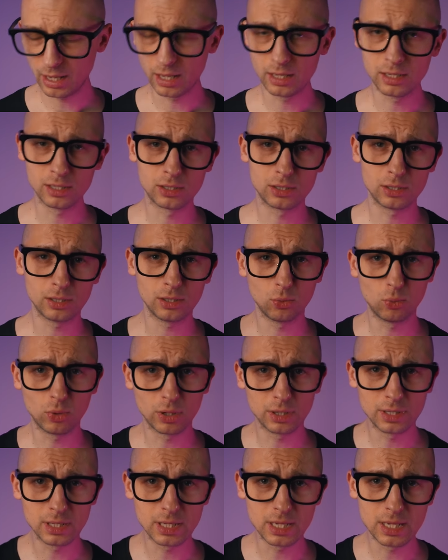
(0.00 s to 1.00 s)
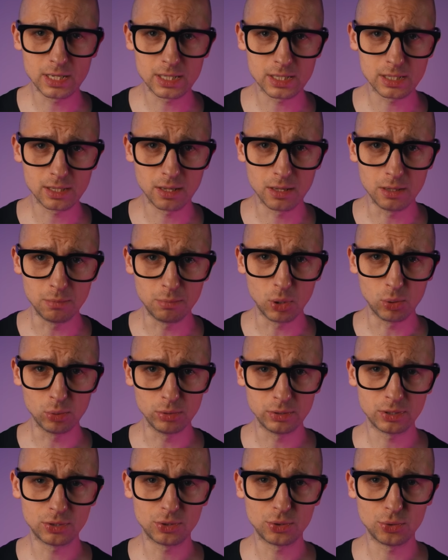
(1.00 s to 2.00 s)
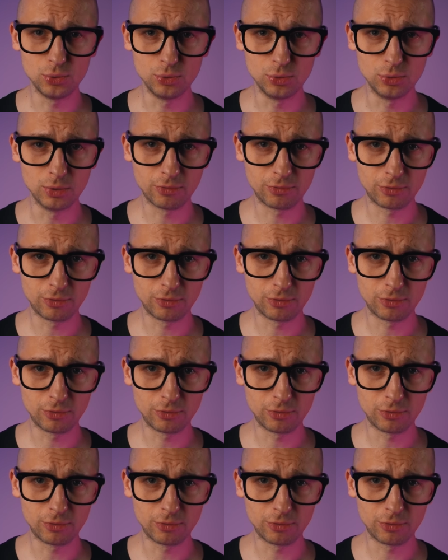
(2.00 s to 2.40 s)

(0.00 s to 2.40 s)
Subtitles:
and one is the Bolt 2